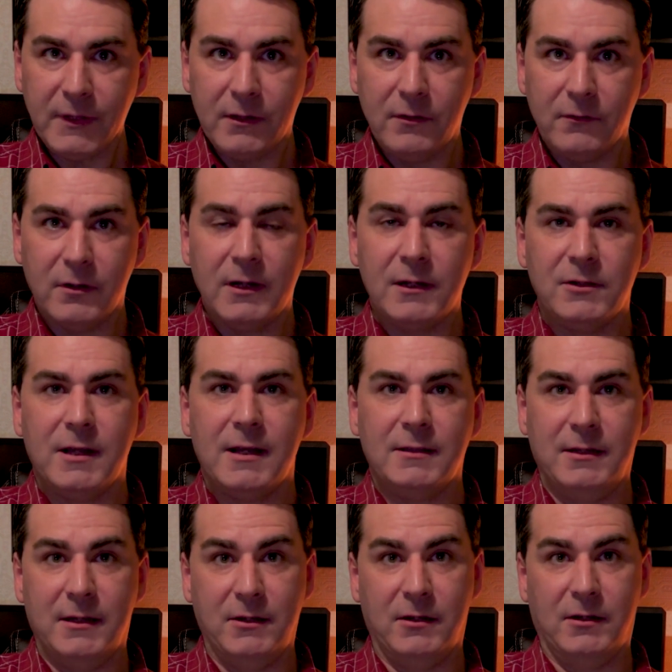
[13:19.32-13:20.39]
You've got a
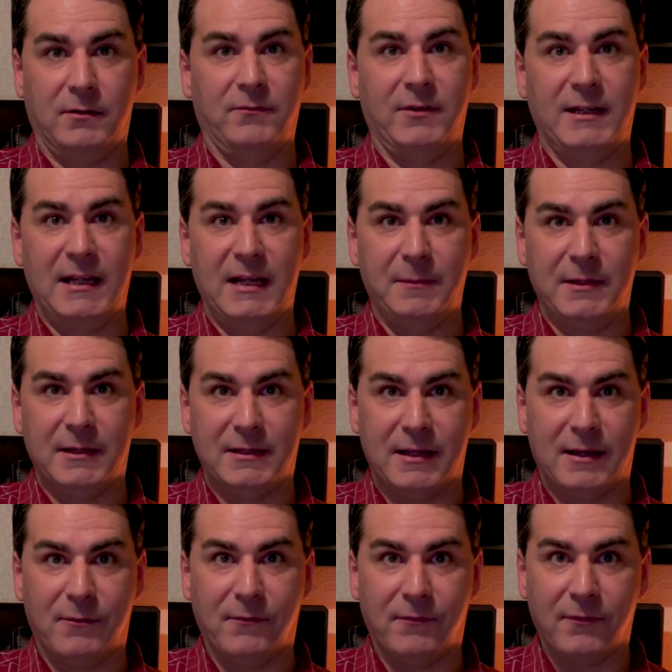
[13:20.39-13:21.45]
chance here. You can redeem
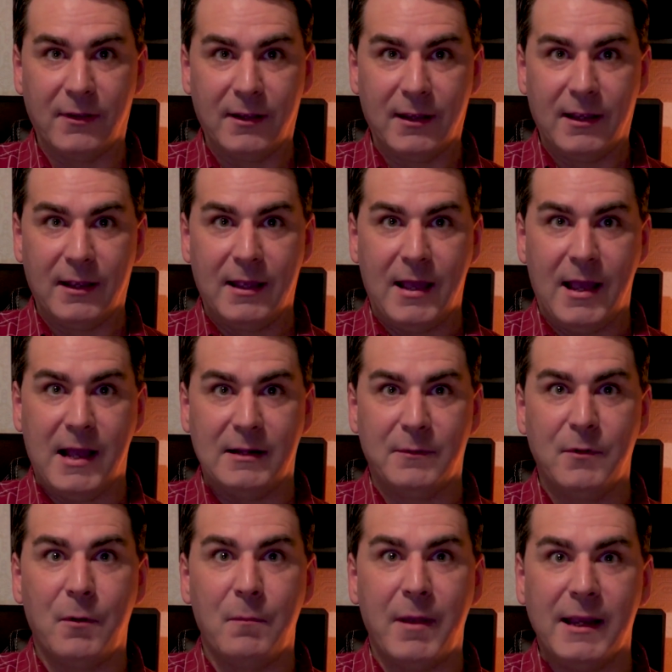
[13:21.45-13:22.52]
yourself, and I'm
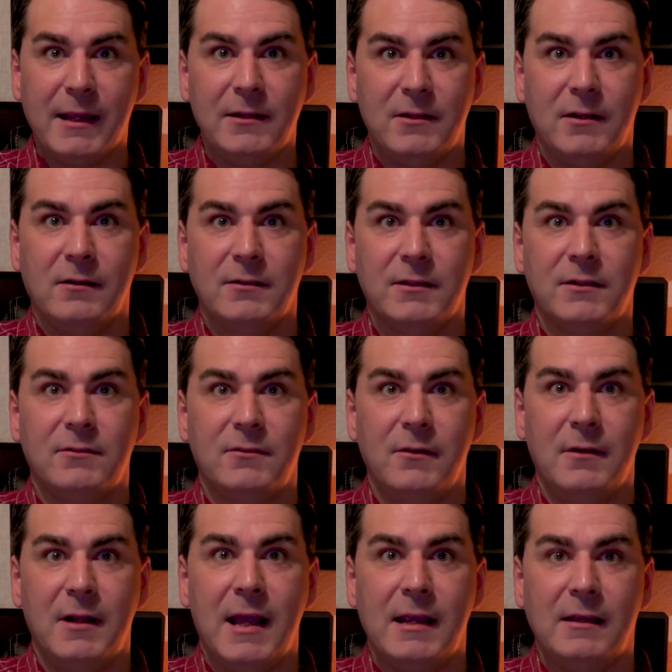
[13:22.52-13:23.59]
not begging you because it's
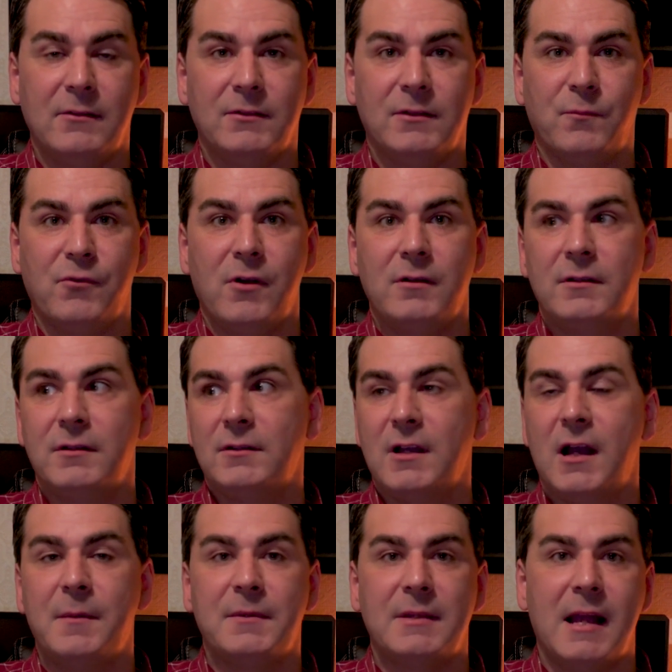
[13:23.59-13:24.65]
too late, because the
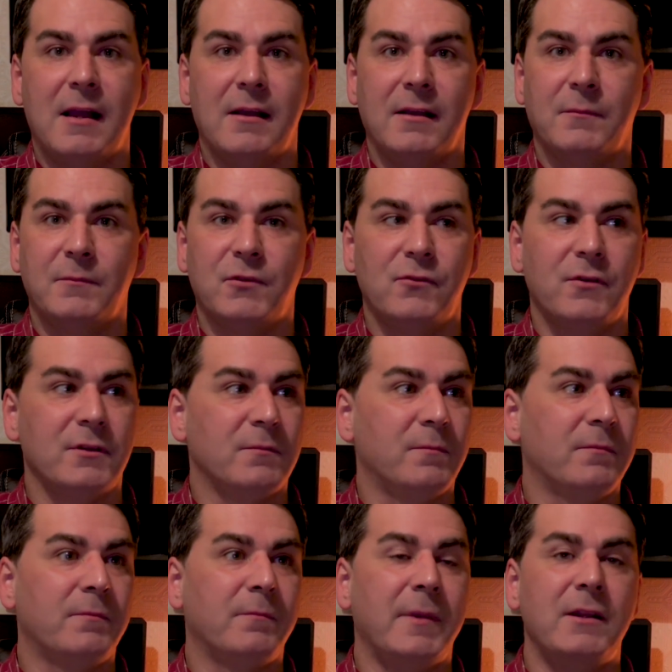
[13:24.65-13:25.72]
prototype's out. I'm sure it's
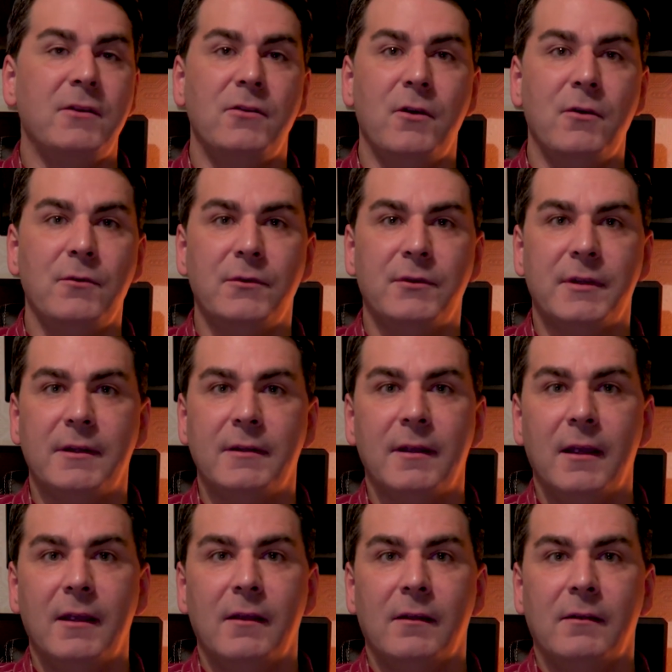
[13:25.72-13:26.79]
been used, and
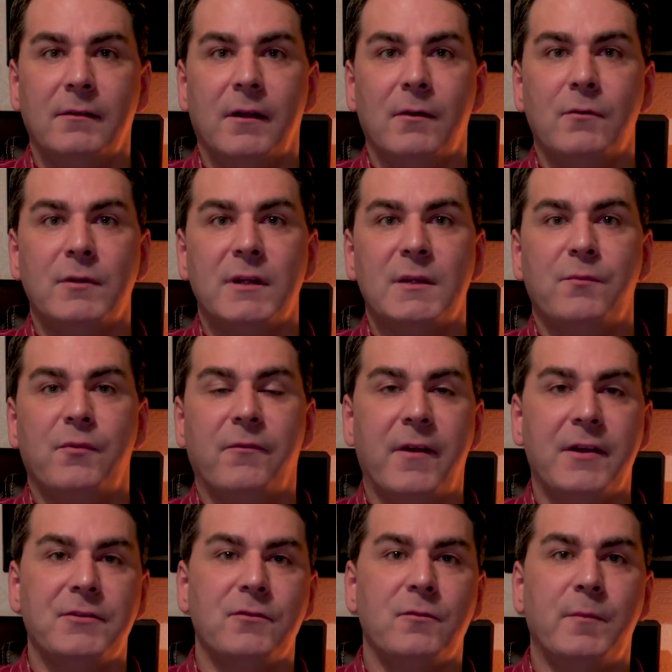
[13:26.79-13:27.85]
you know, all these
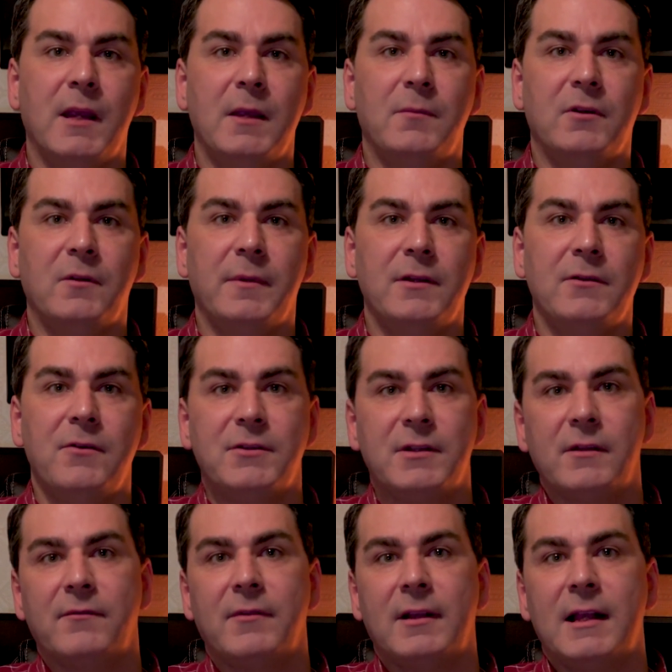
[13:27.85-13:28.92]
professional people have been using
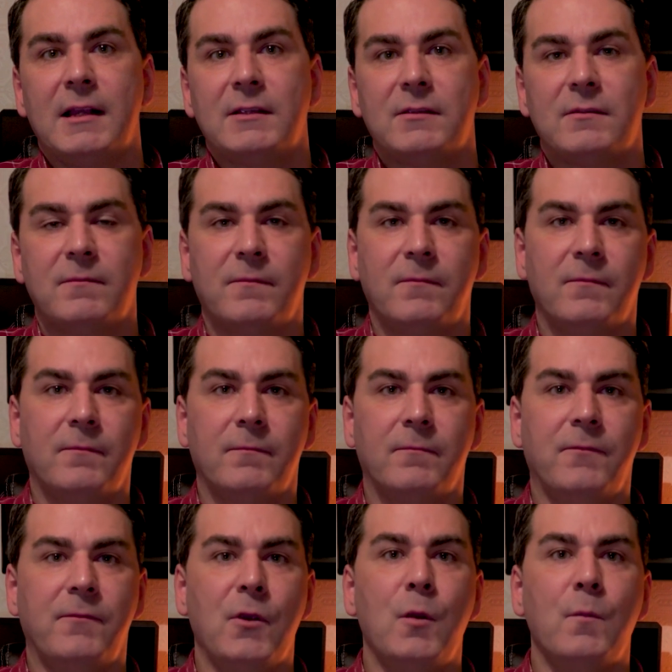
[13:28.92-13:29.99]
it for the last
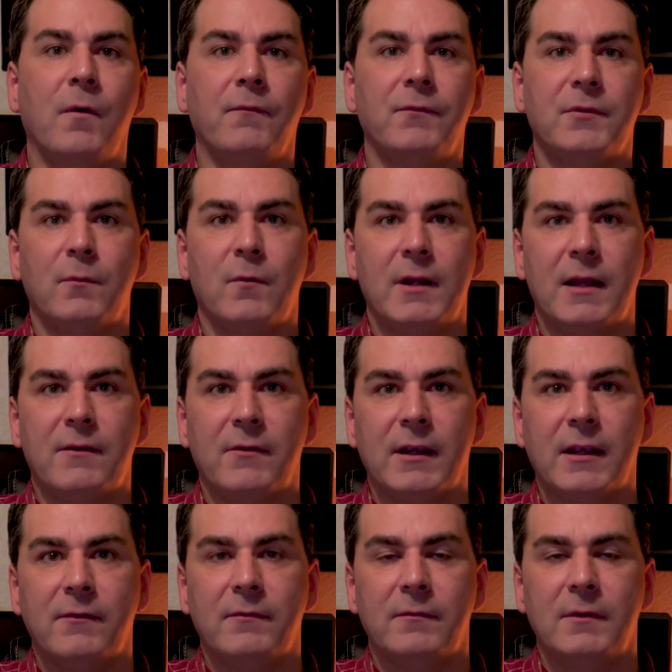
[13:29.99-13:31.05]
few months or whatever,
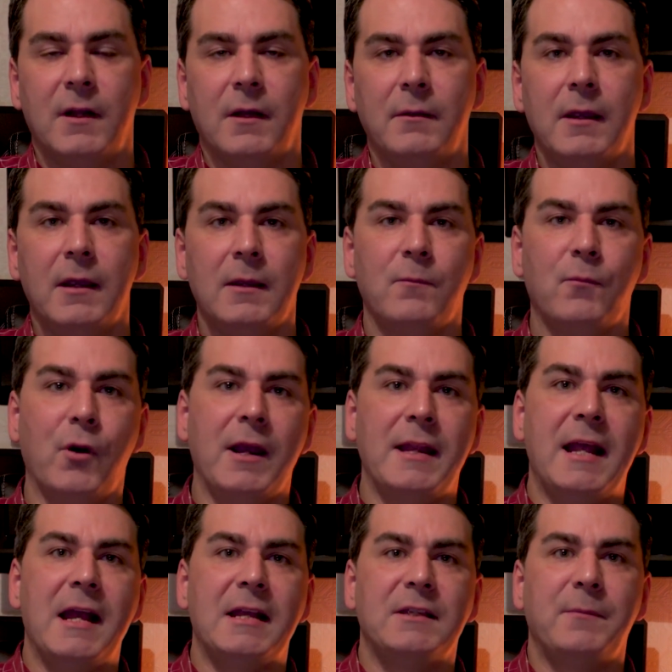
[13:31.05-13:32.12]
putting
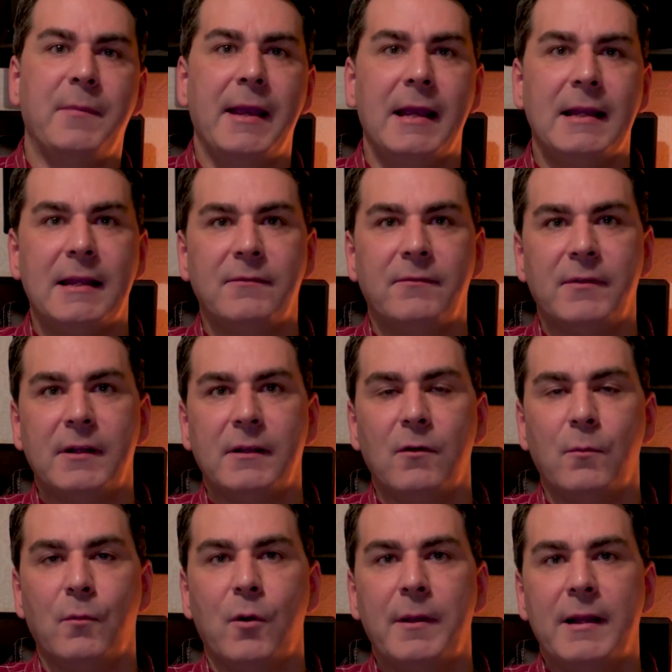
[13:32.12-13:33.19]
their spiel in for the
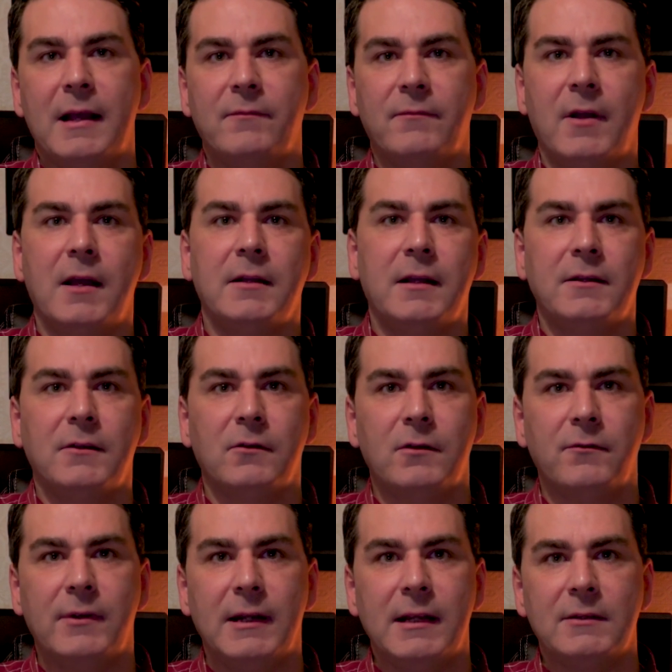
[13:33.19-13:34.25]
upcoming advert that you're going
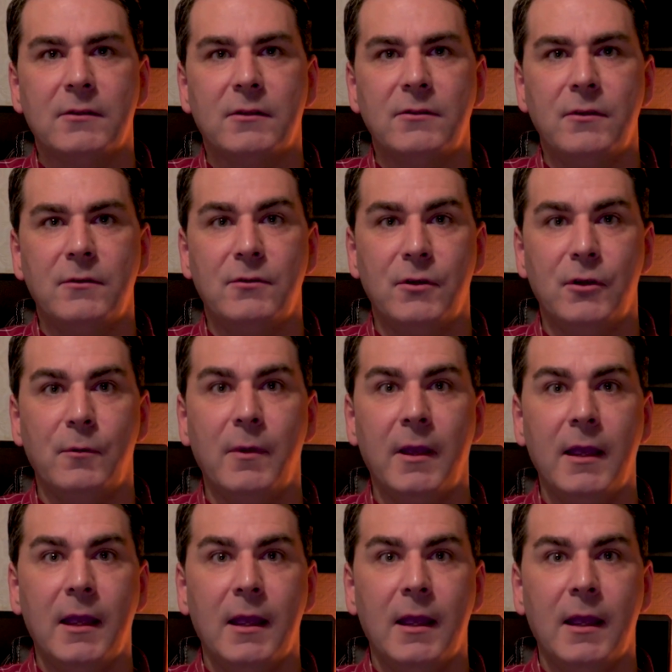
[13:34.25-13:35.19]
to release on YouTube.